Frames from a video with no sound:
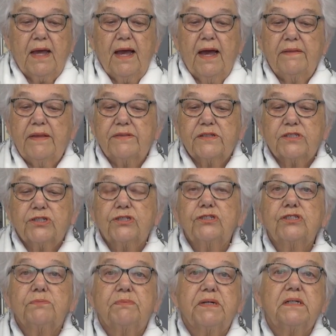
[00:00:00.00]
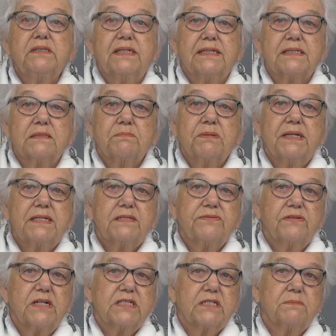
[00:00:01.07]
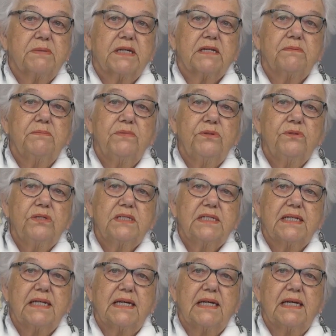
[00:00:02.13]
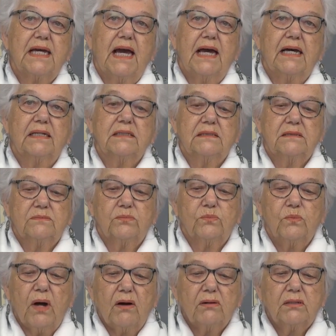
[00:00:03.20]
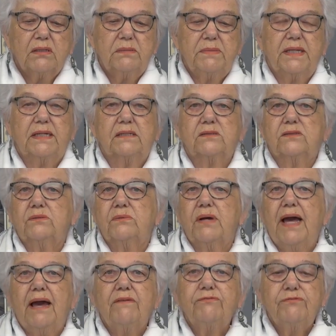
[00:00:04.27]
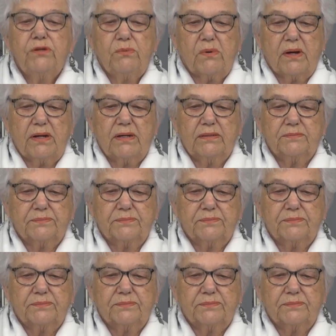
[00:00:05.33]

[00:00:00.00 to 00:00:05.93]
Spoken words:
and that the church building is a place for us to be community and welcoming to everyone.